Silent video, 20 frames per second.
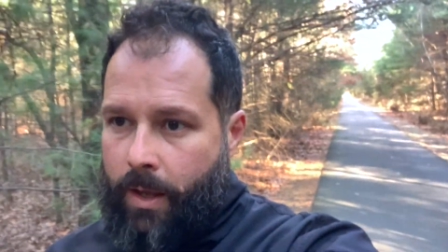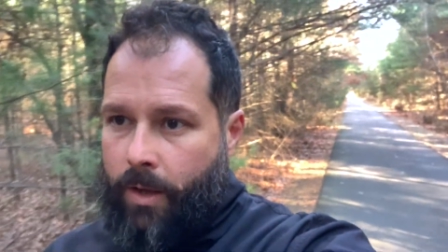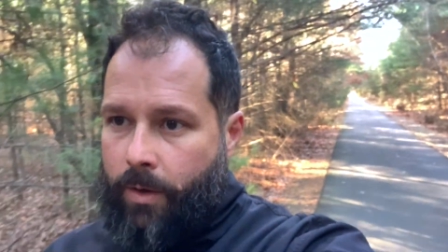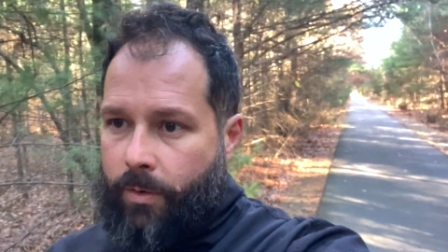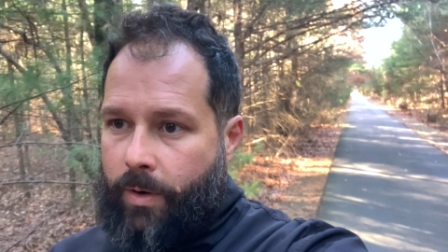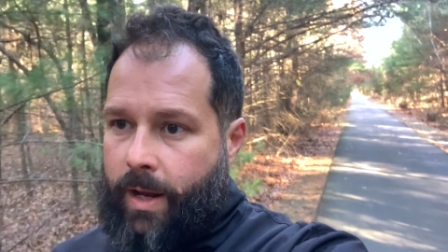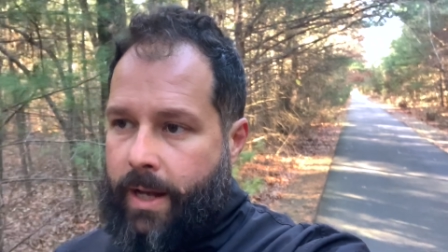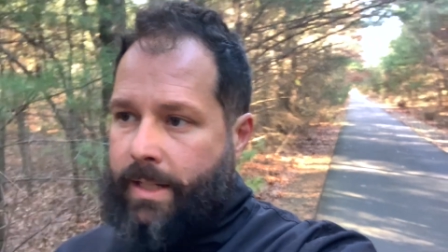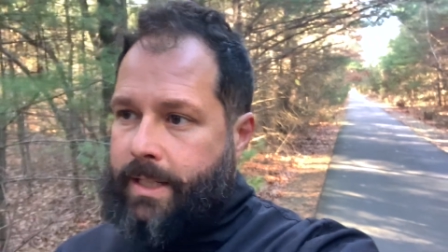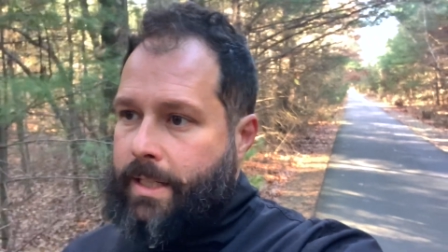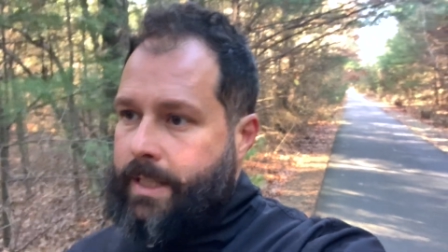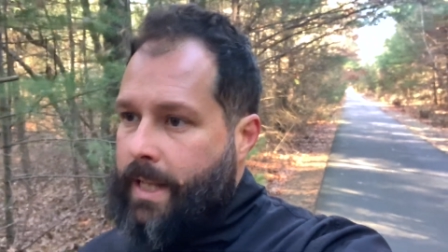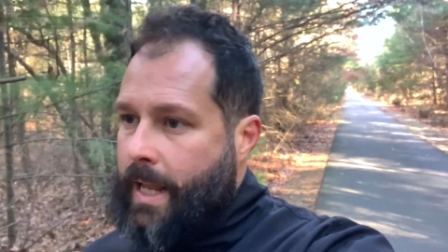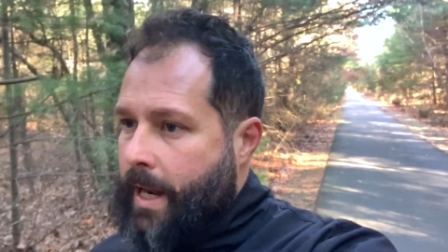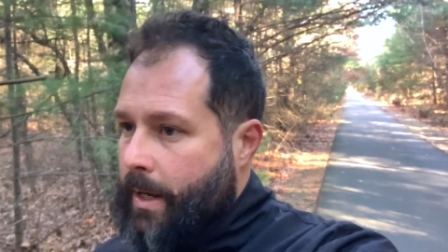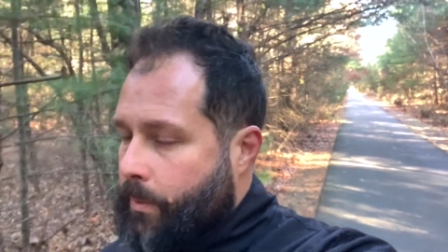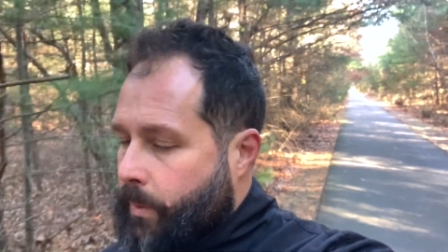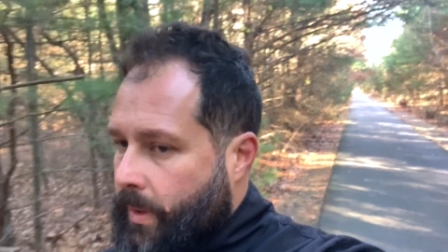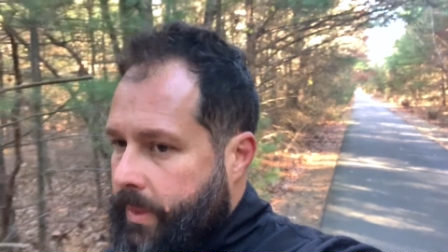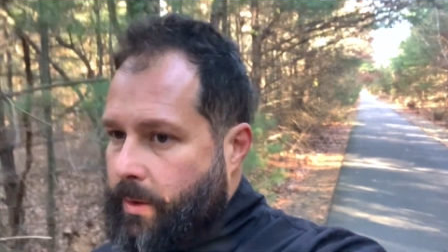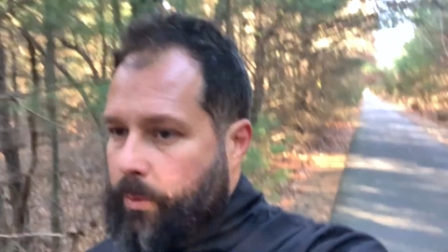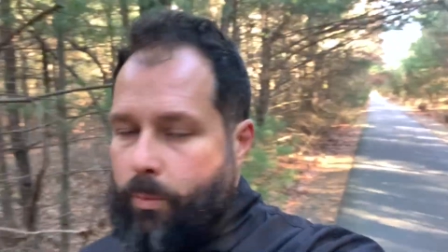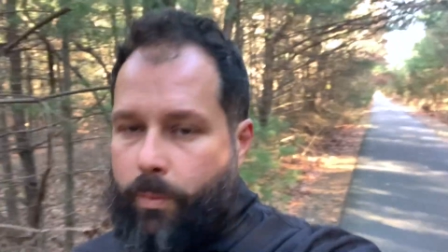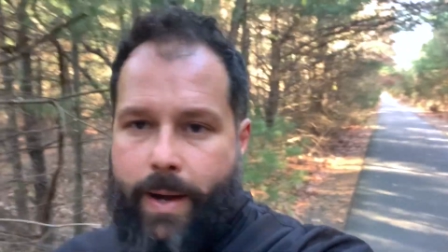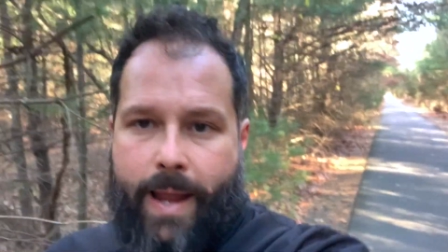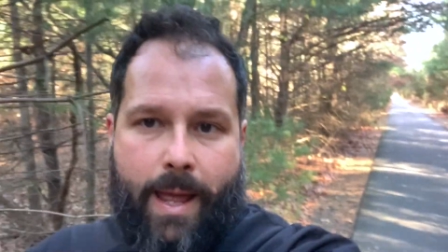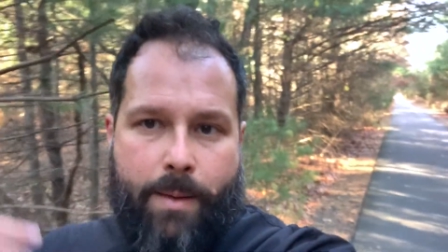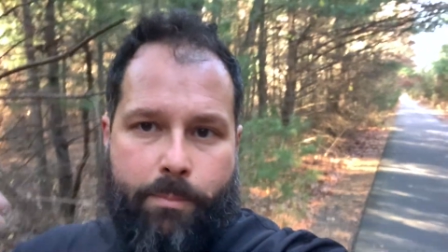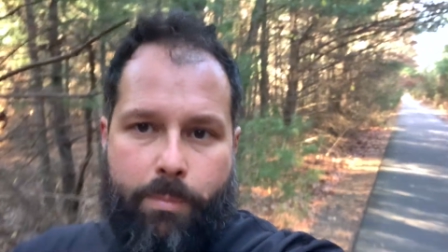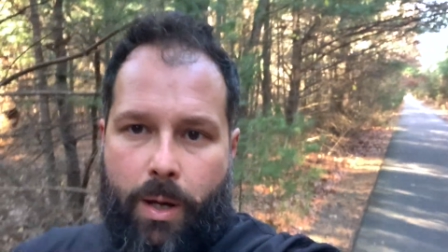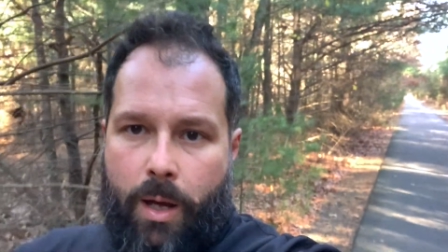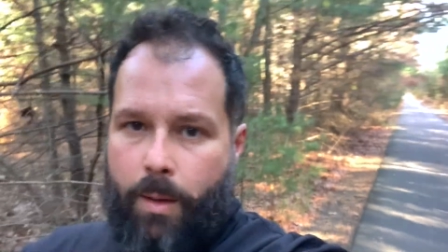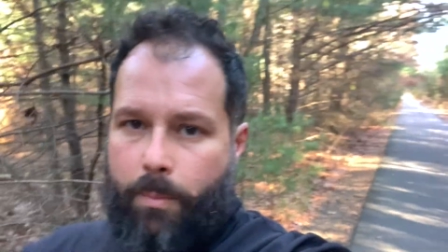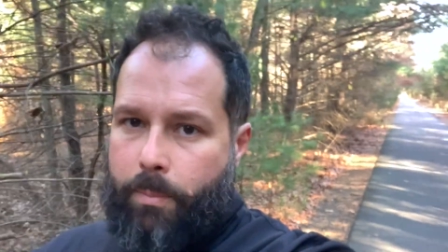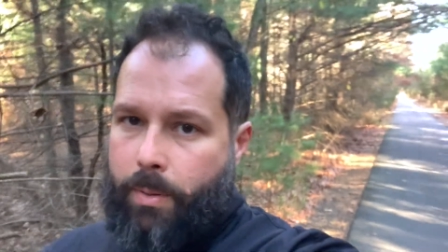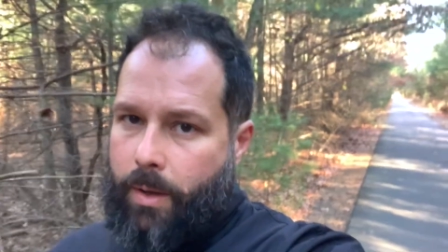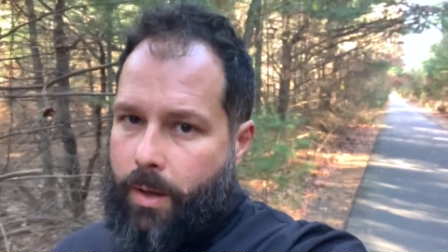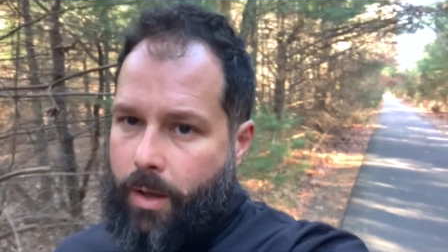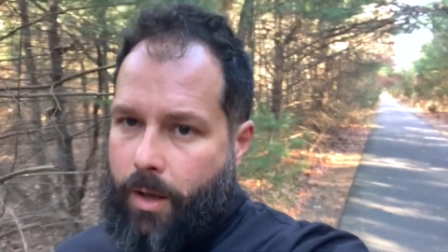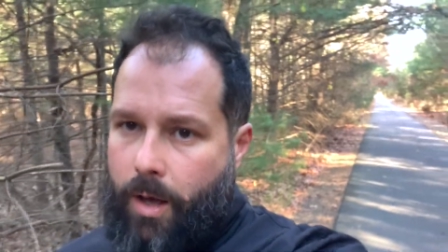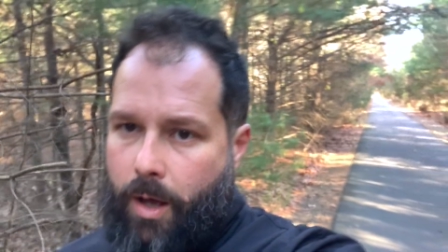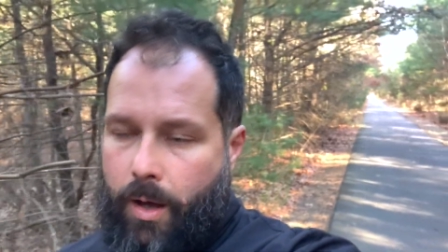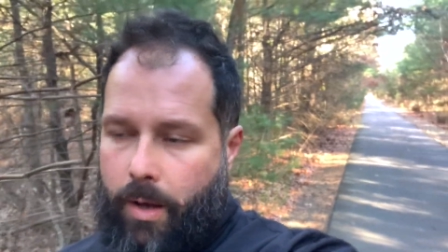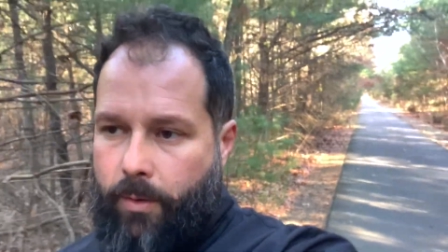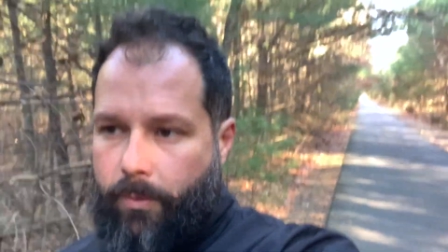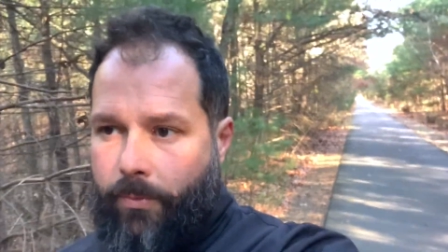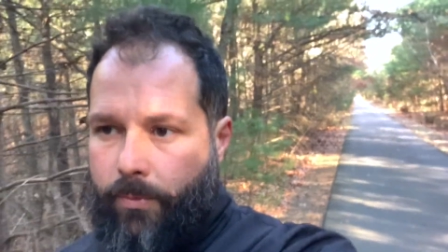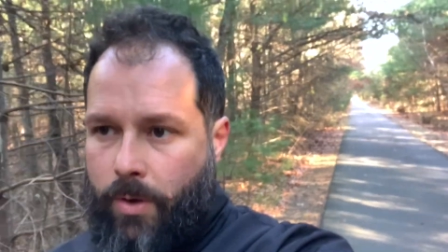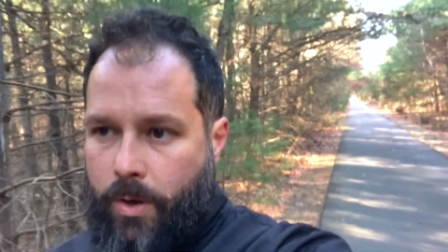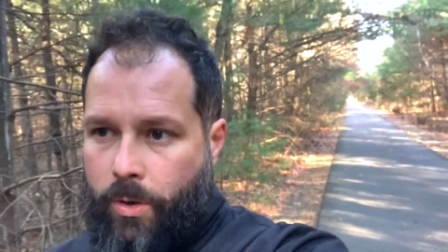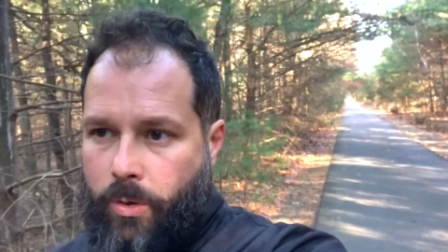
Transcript: right? And then with the ramp up of